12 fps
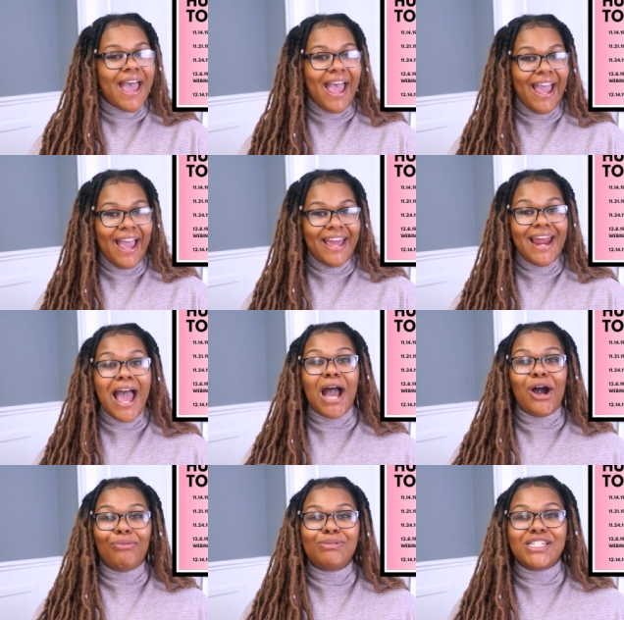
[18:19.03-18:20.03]
And
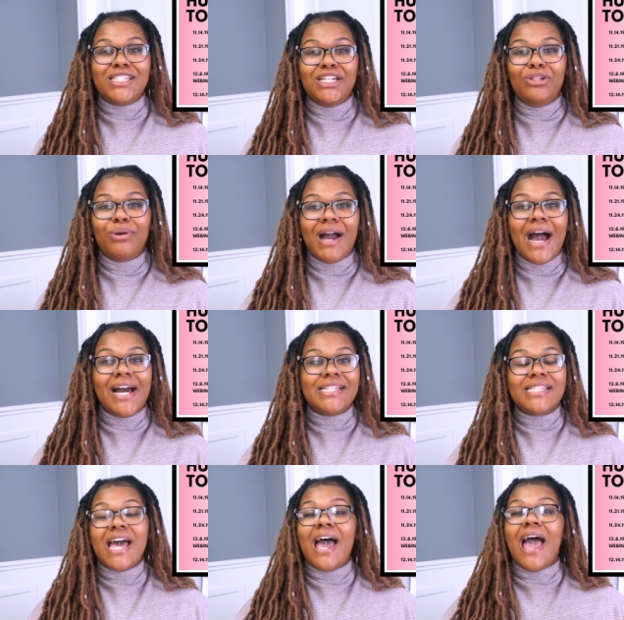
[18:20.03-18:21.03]
I hope to see you
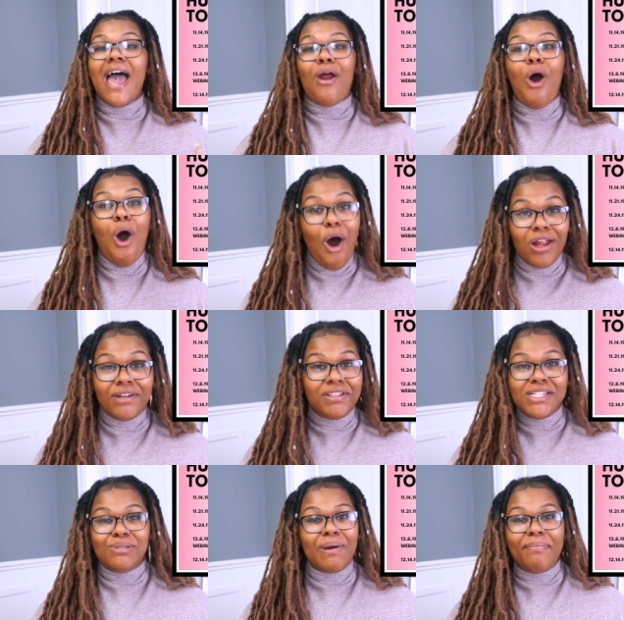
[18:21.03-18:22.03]
guys at all of
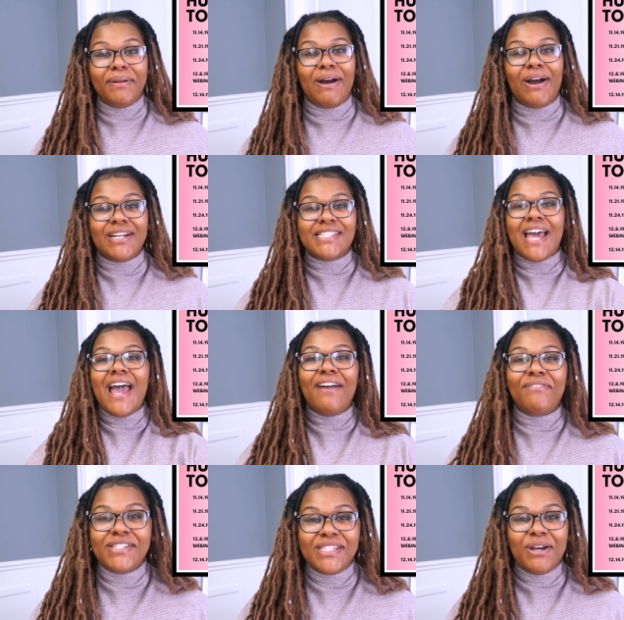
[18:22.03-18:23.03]
these webinars,
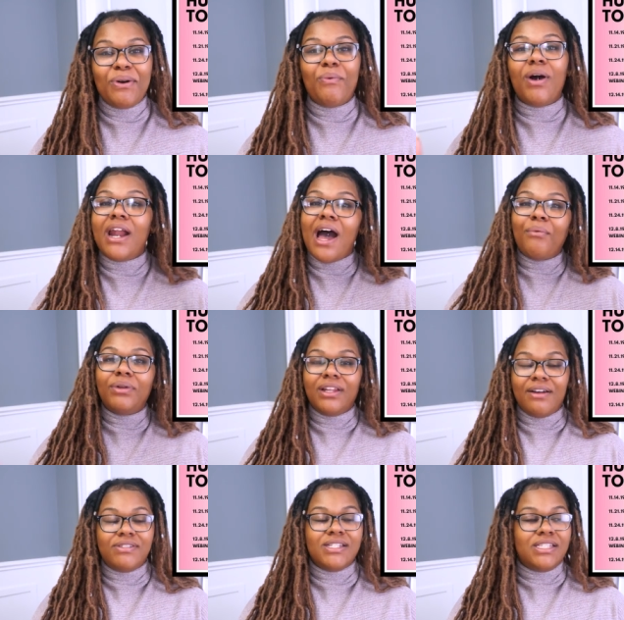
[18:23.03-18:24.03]
every single one. I would
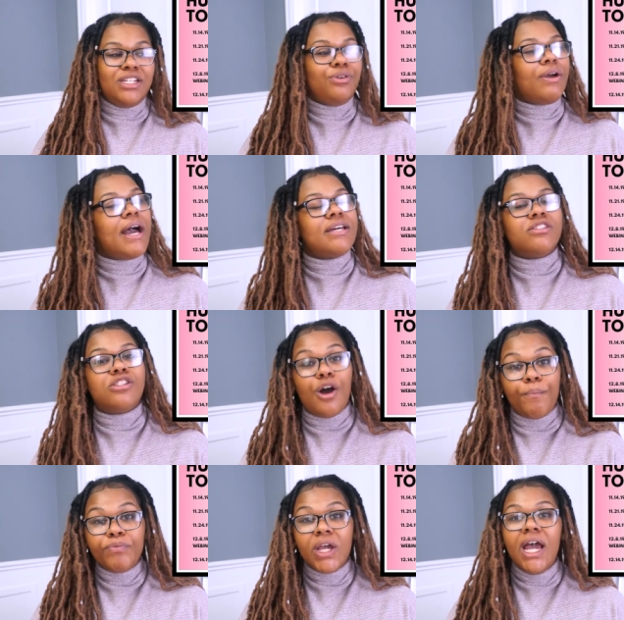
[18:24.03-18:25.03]
love to see you guys.
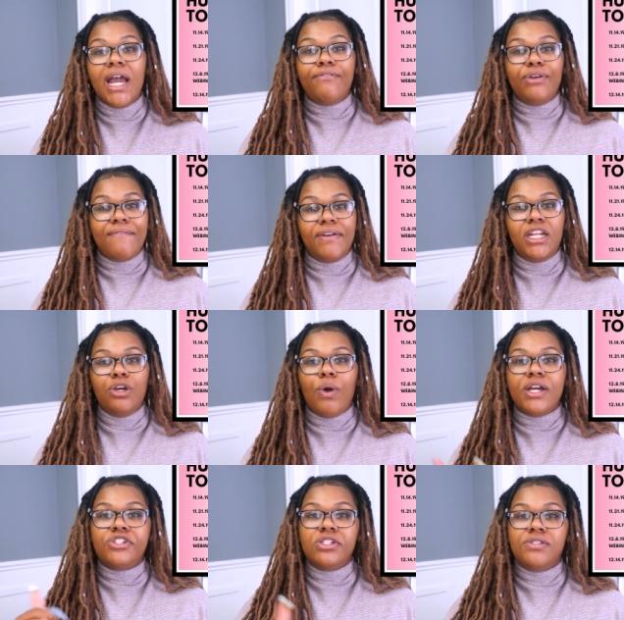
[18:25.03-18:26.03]
So if you have any
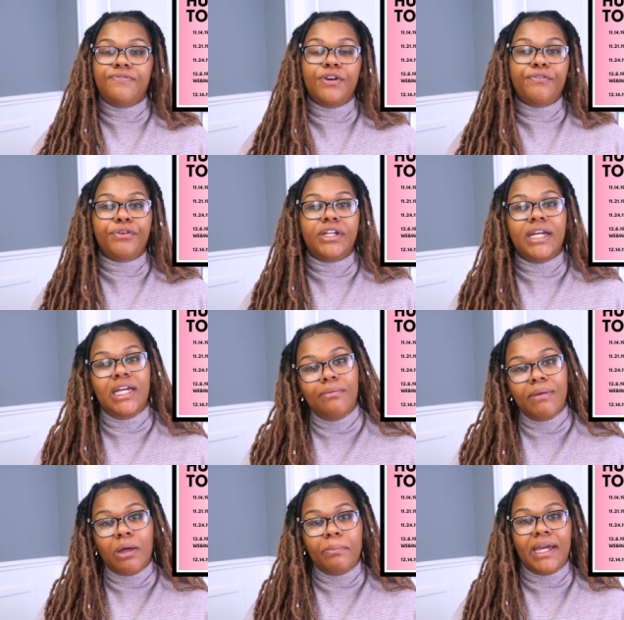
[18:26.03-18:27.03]
questions, feel free to
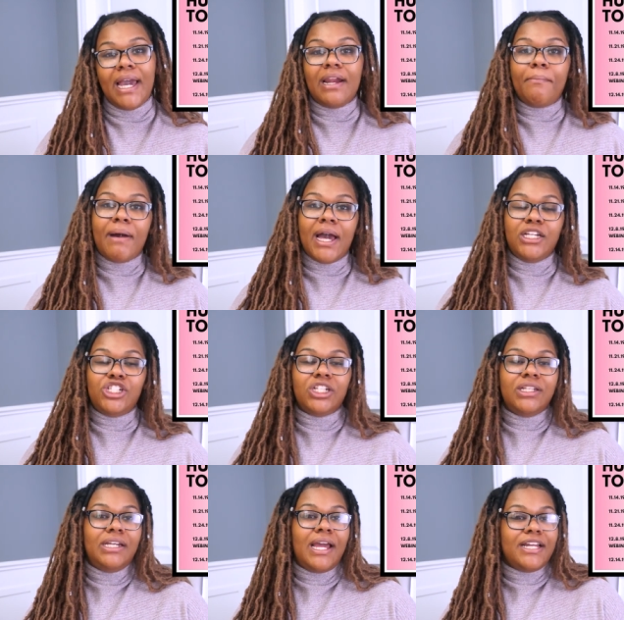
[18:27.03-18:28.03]
email me at
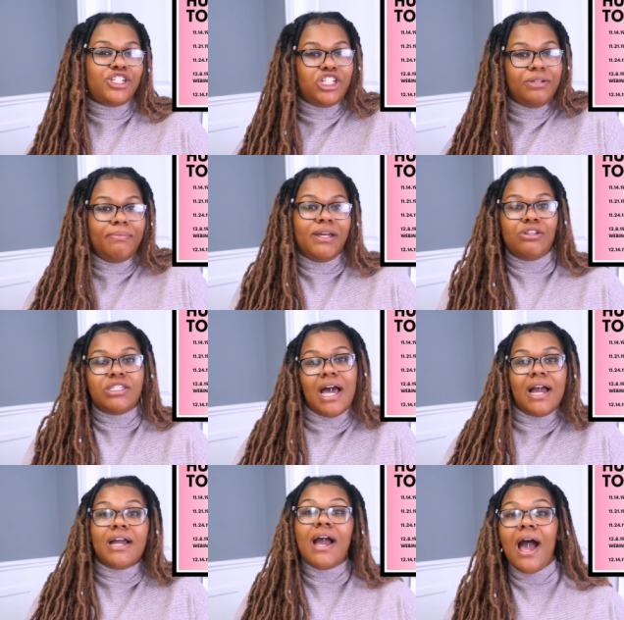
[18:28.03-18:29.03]
imanijelena at
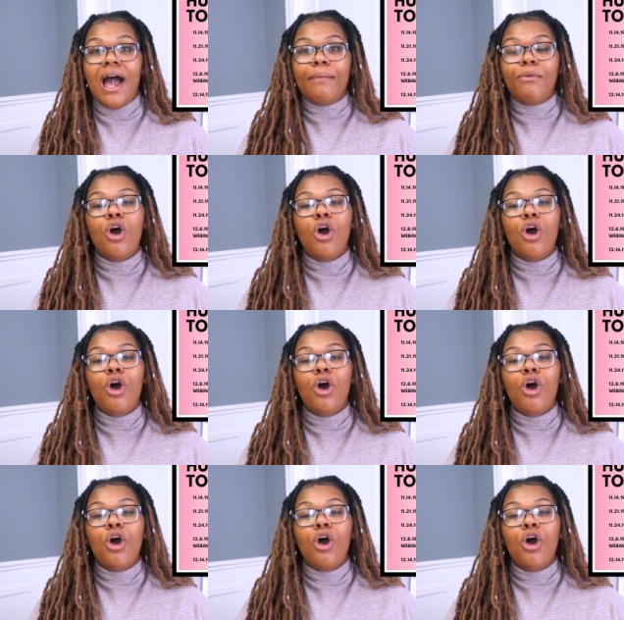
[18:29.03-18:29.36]
gmail.com